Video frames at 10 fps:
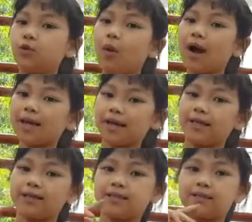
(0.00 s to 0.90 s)
walk
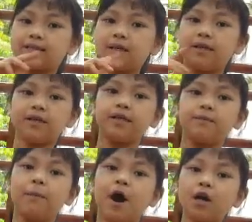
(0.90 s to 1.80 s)
in the
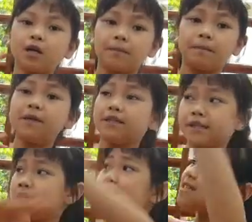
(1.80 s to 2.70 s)
park, but
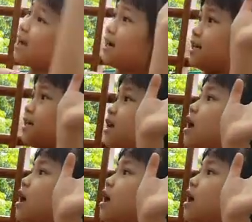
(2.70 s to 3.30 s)
it's sunny,